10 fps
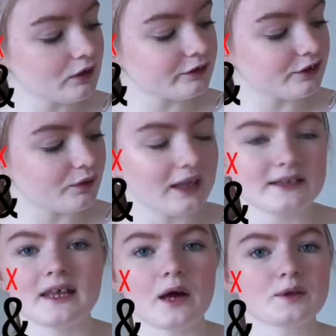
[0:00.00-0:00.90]
So
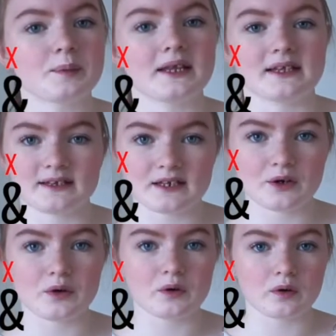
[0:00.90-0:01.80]
let's say I was playing the C
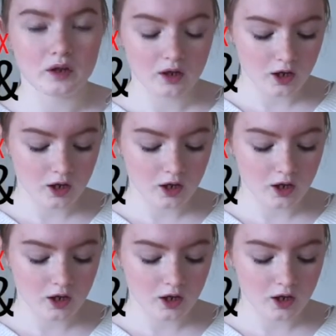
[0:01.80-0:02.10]
chord,